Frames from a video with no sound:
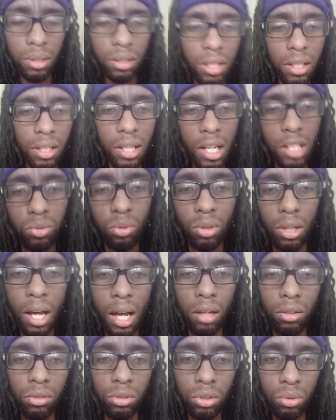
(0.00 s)
then that's what
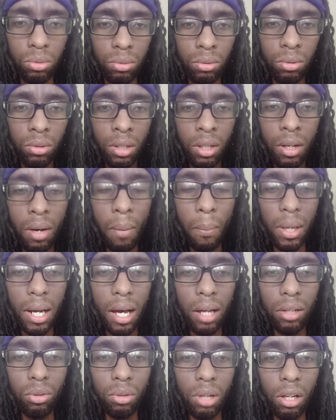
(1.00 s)
I'll do. But
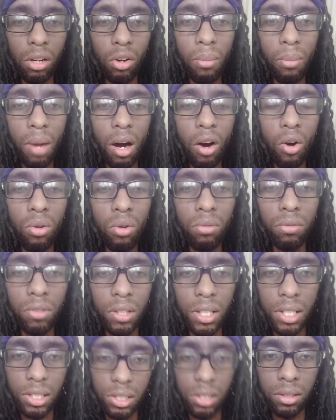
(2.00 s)
I'll do that on my own
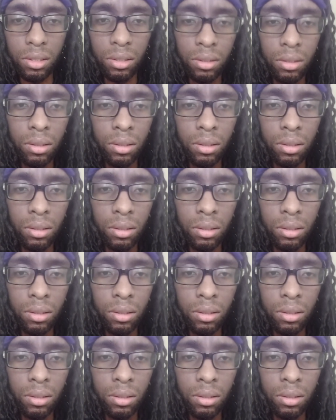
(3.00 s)
volition,